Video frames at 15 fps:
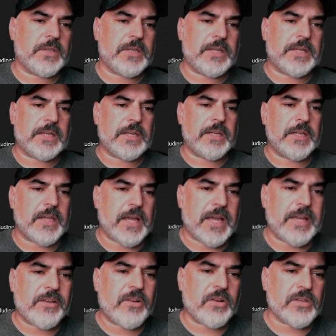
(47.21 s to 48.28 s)
I
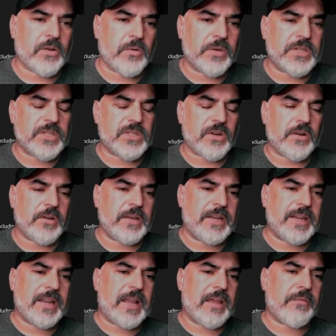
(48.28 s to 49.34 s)
already started
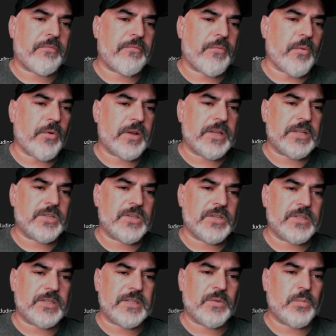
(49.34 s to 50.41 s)
it at 4
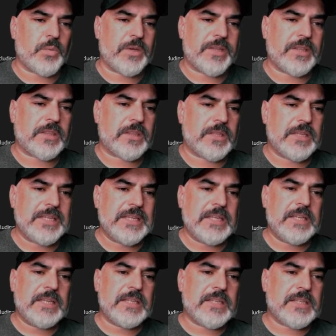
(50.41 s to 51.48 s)
inches in width,
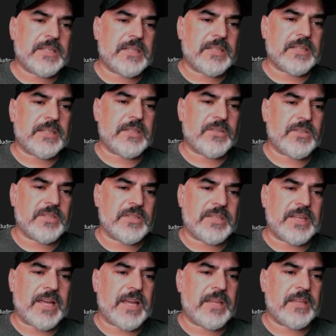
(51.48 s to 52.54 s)
6 inches in
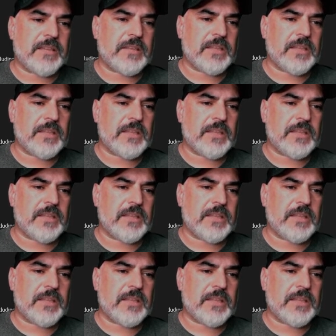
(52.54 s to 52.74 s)
height,